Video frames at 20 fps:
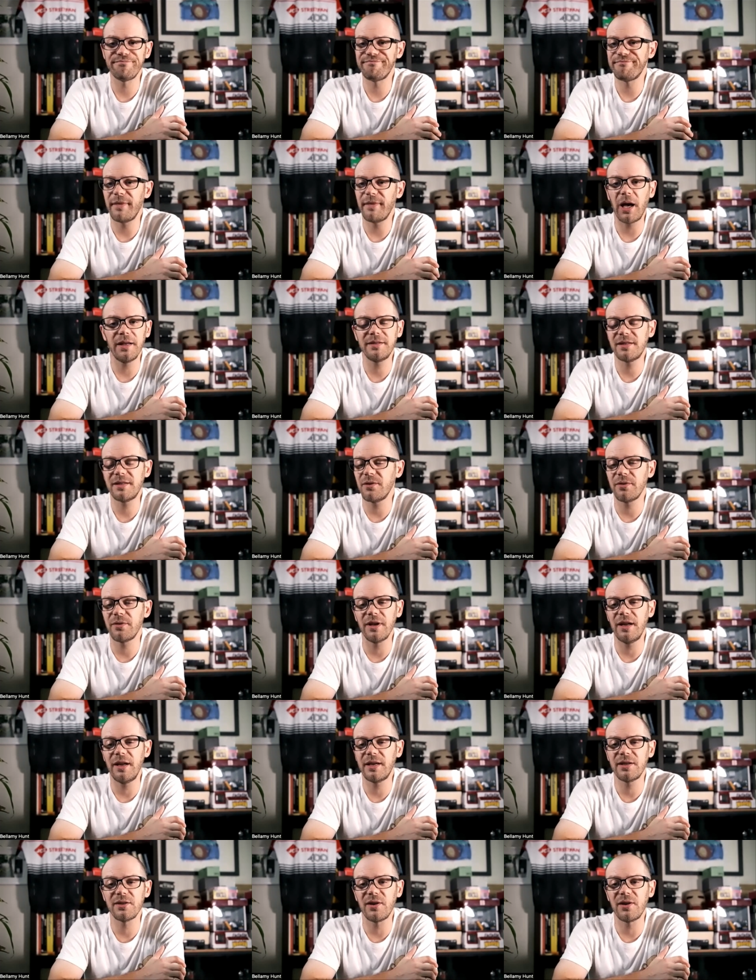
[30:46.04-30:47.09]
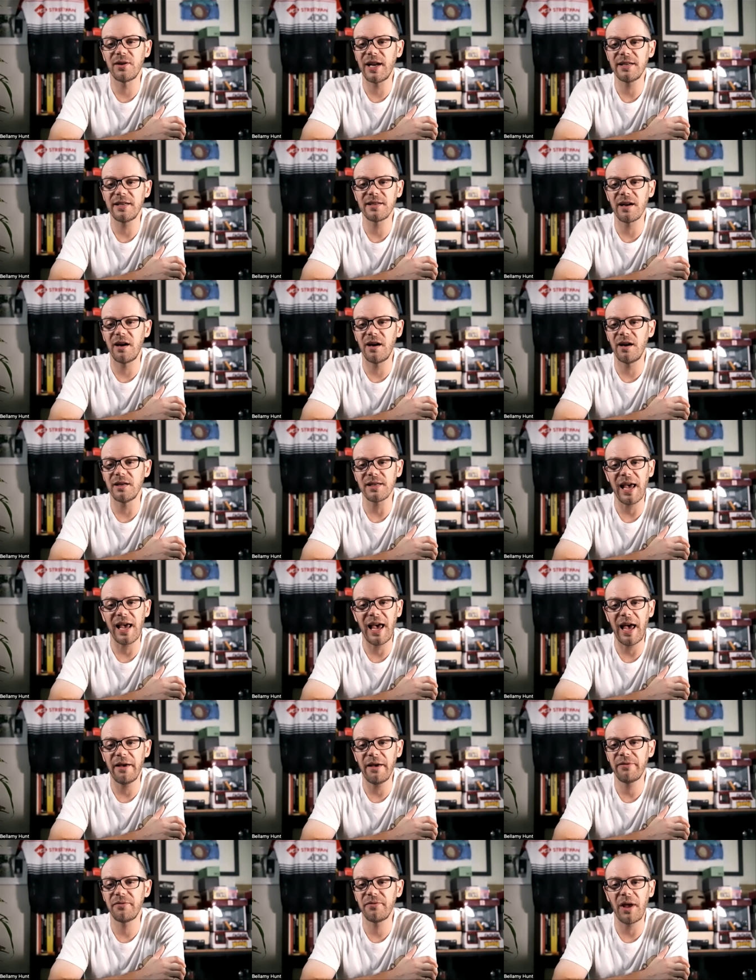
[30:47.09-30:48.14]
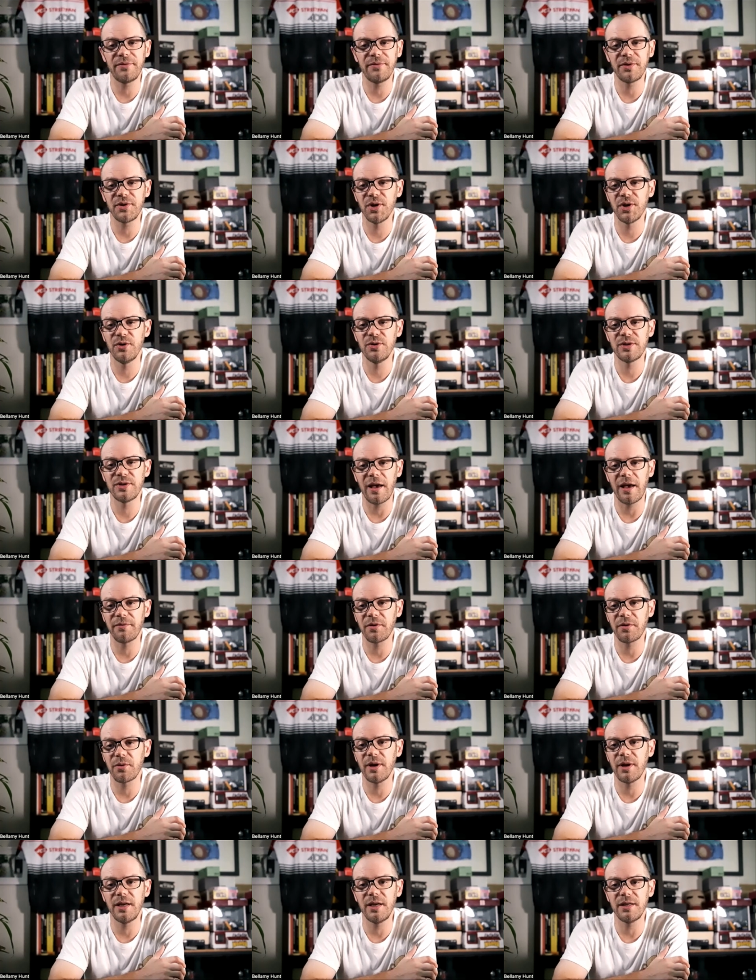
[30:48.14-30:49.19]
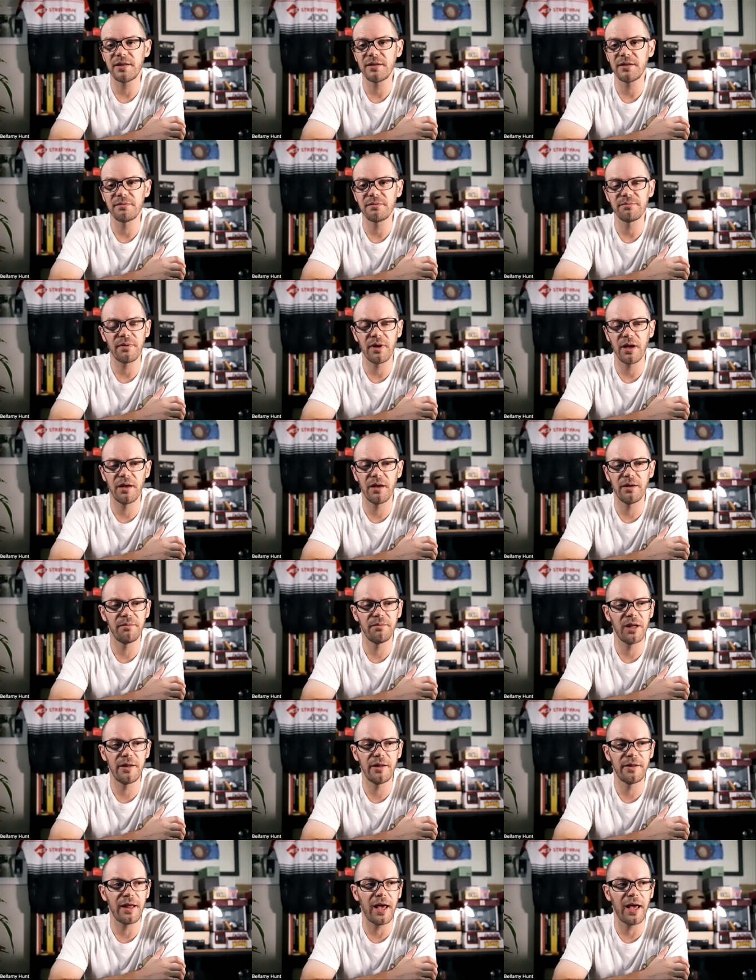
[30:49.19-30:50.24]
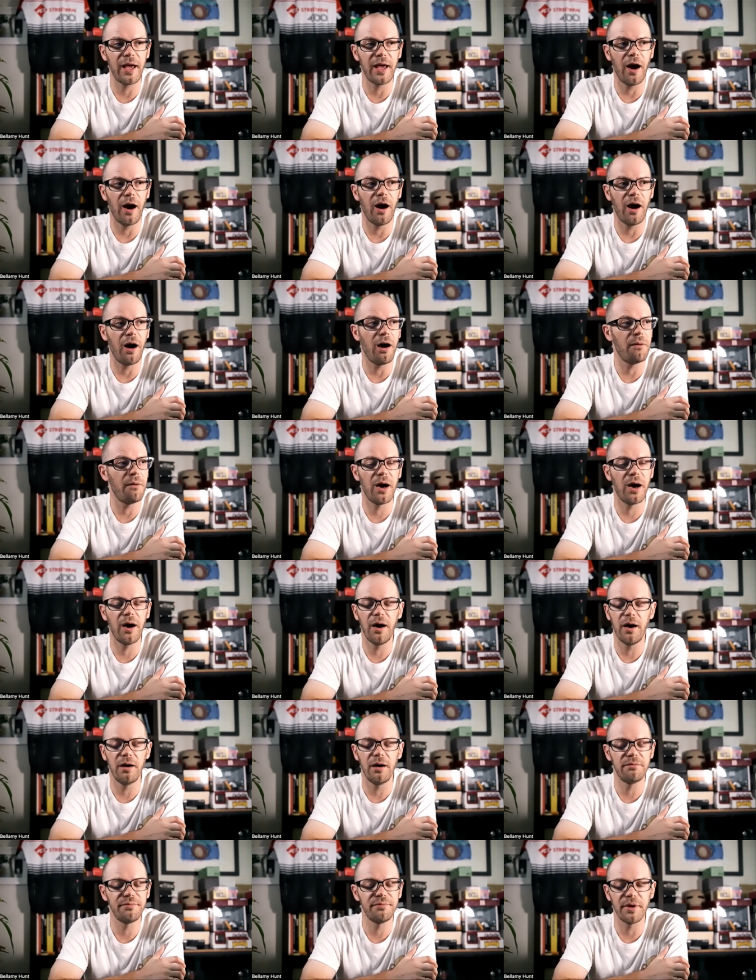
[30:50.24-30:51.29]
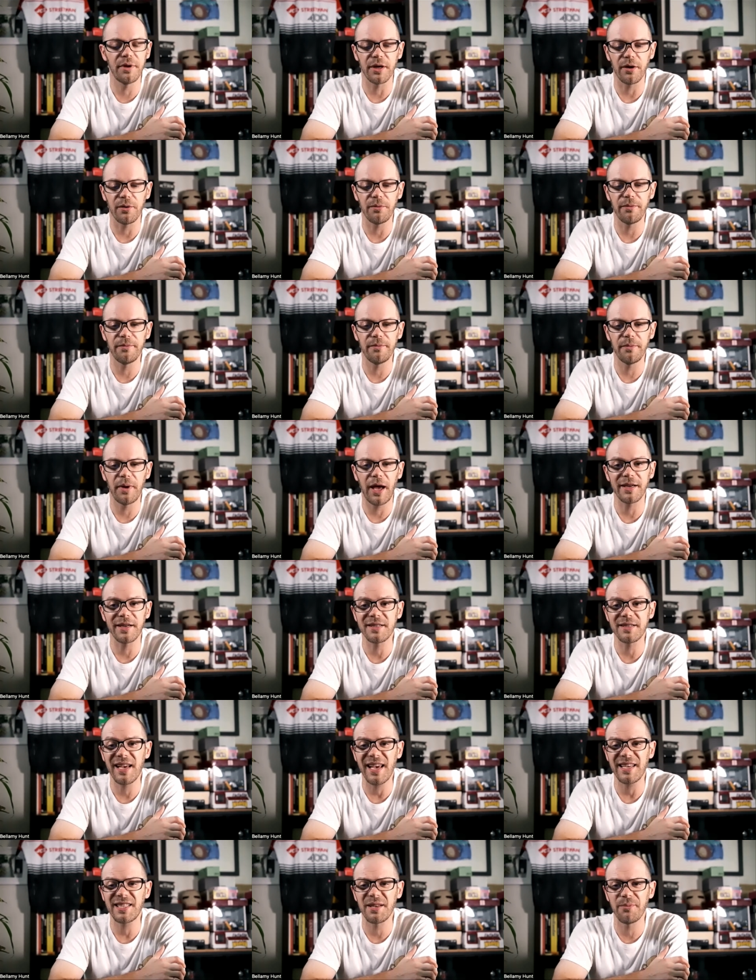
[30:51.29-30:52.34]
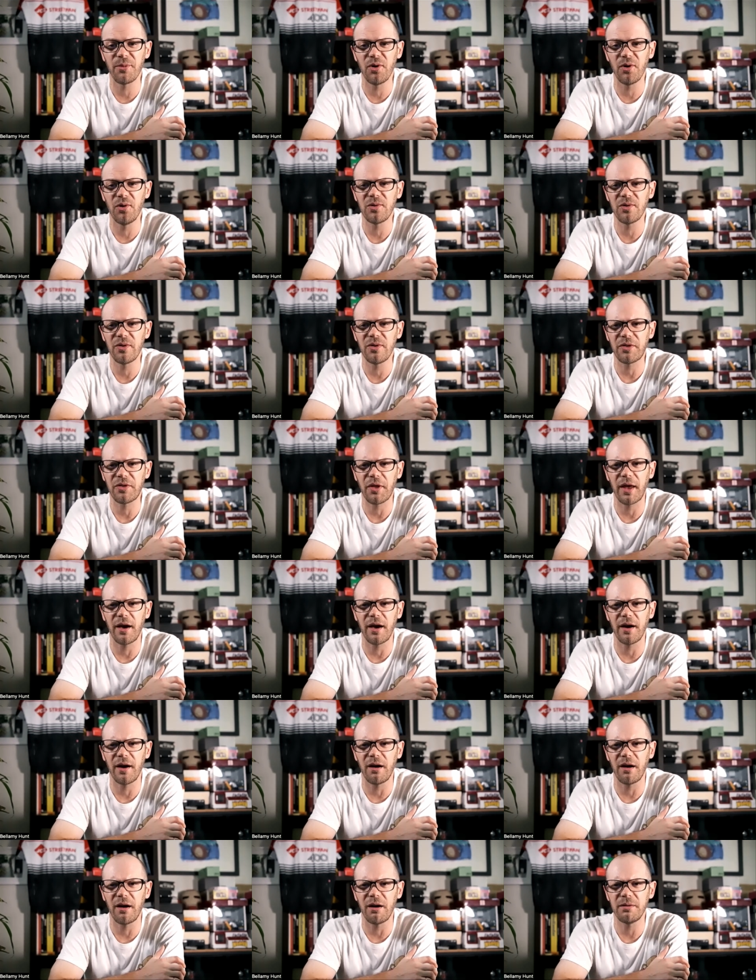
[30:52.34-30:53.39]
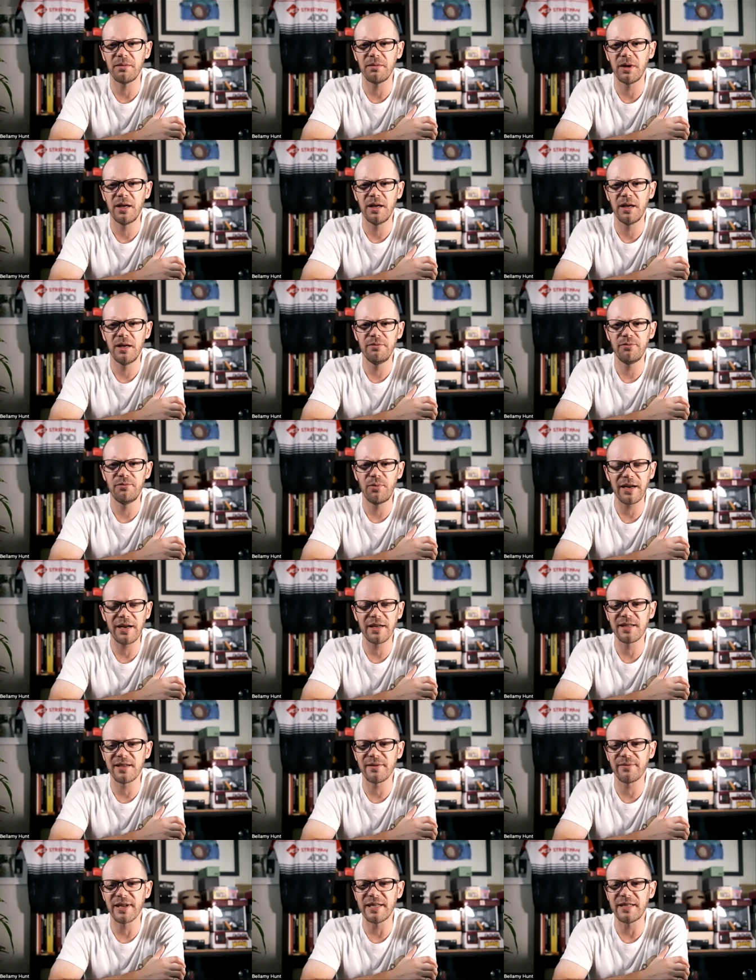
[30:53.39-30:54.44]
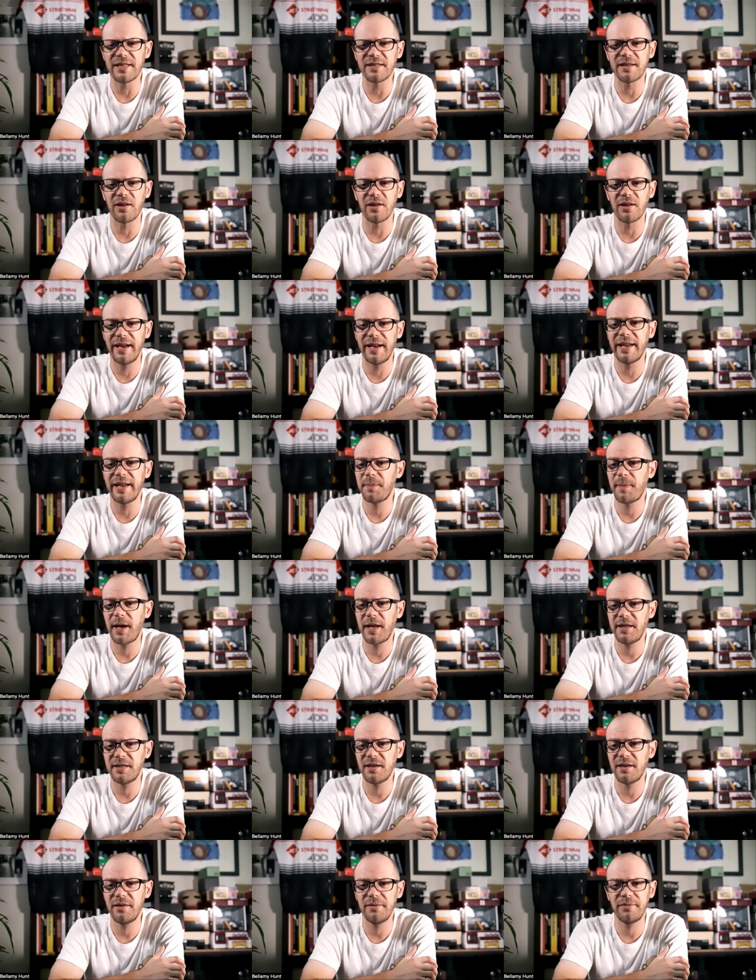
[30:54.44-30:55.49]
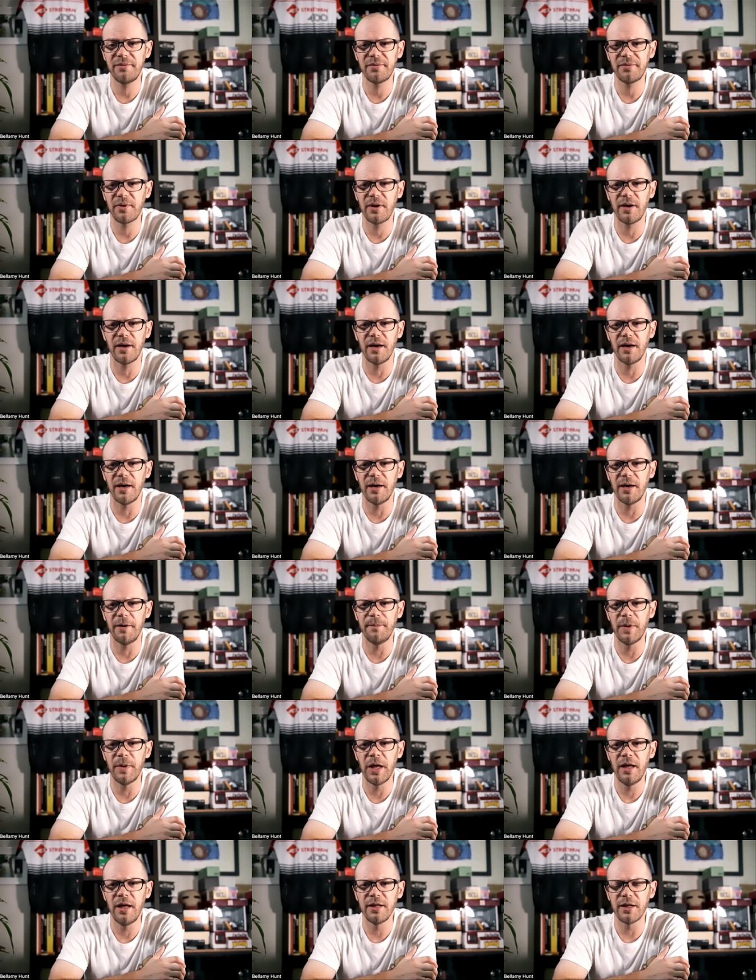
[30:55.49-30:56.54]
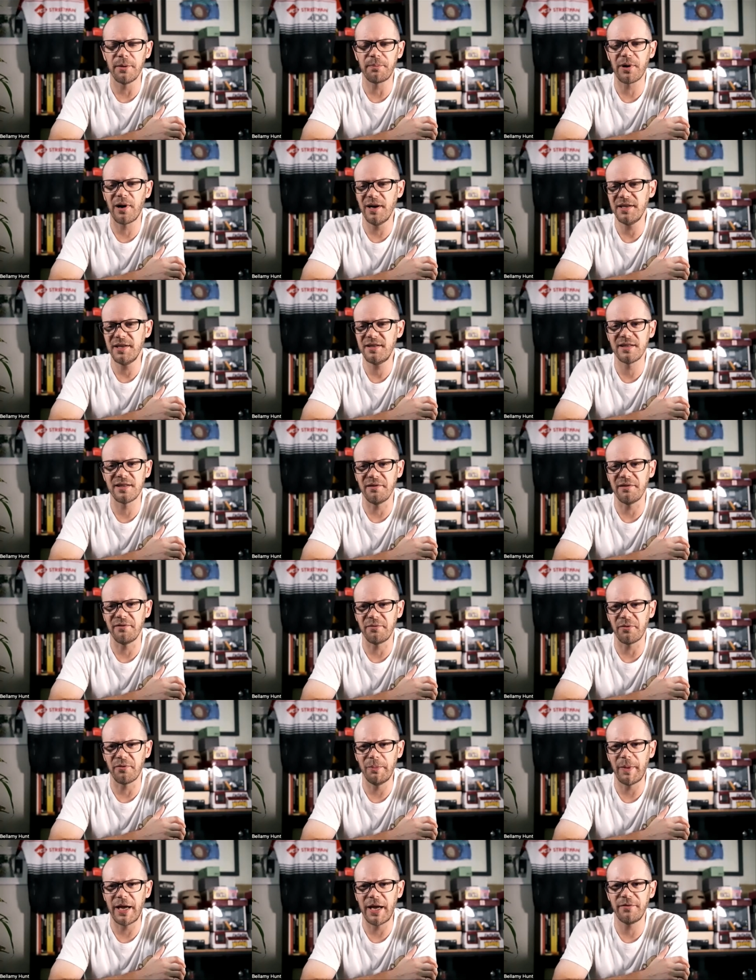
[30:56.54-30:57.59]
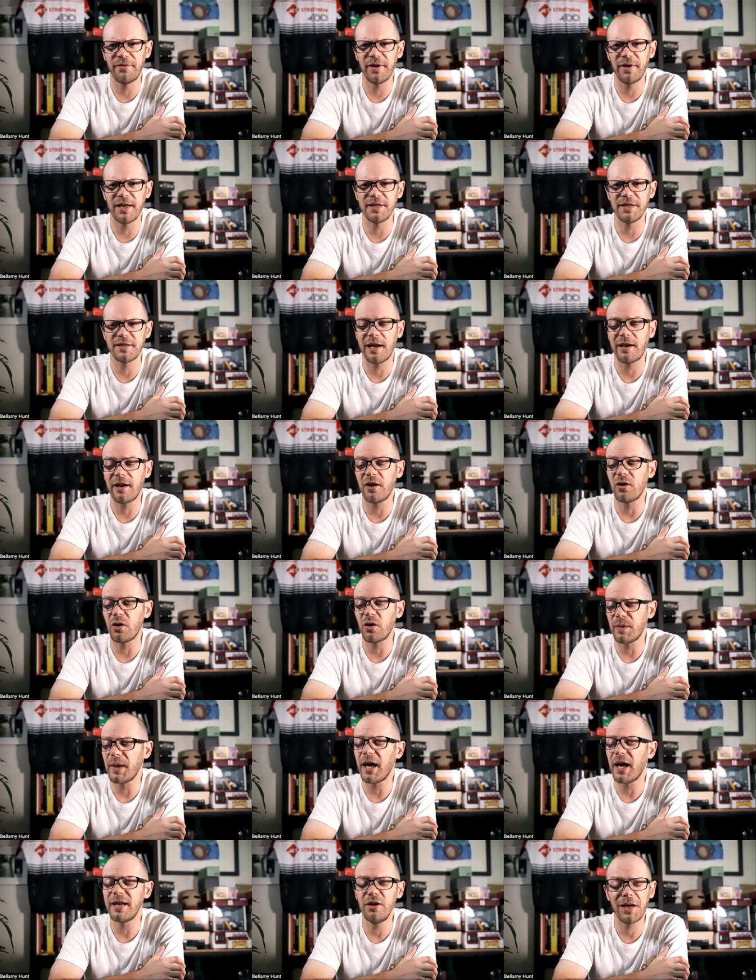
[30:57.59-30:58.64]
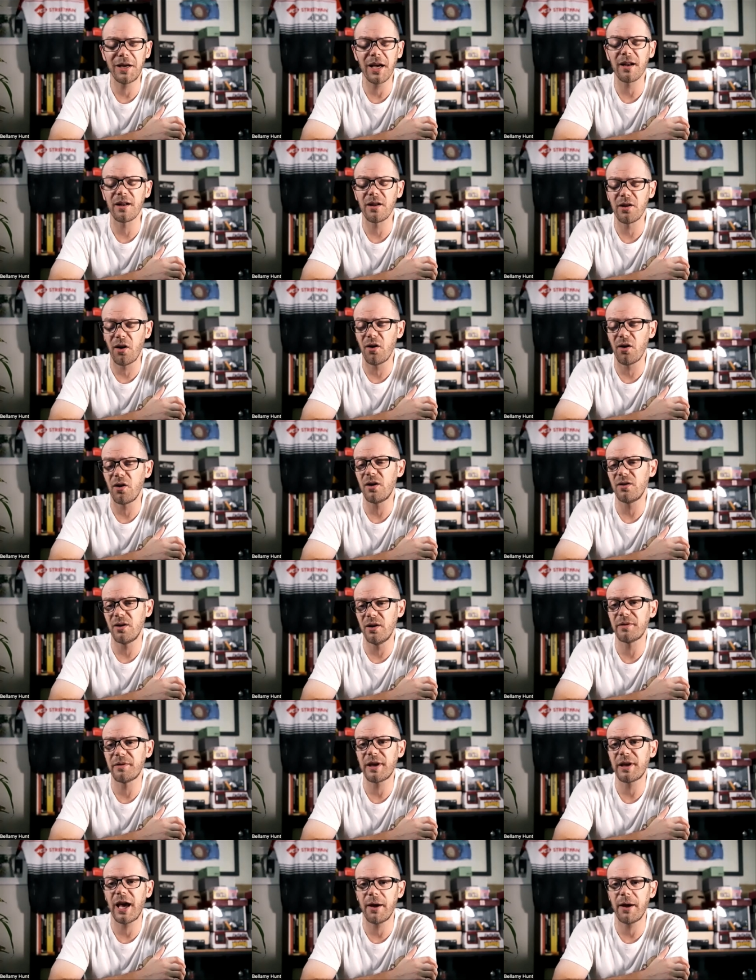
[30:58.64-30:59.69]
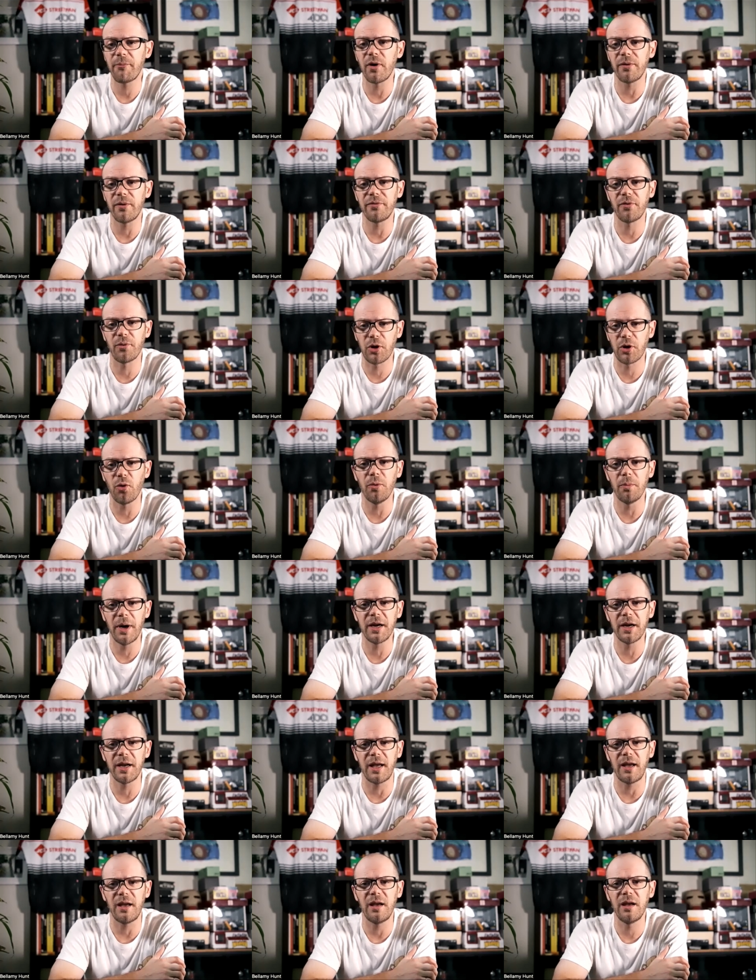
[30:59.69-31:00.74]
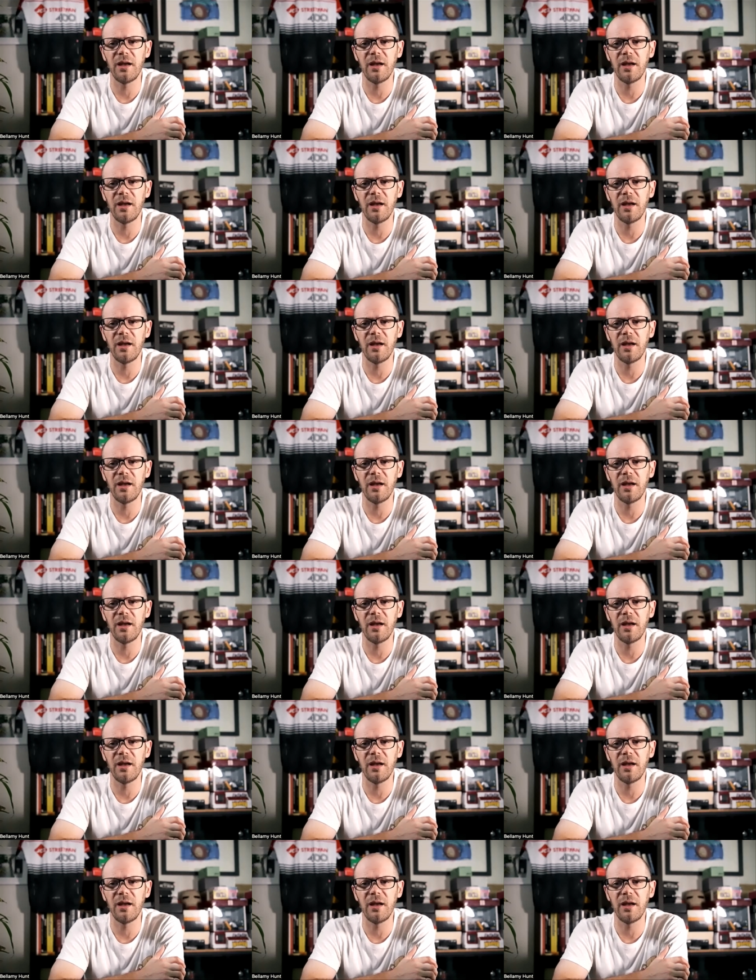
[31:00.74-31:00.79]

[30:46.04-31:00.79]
I still think Nikon SLRs, F F2s, F3s, uh, they are, you know, accessible. They are relatively still inexpensive. Um, the prices have remained fairly steady, and, and you get a lot of camera for your money,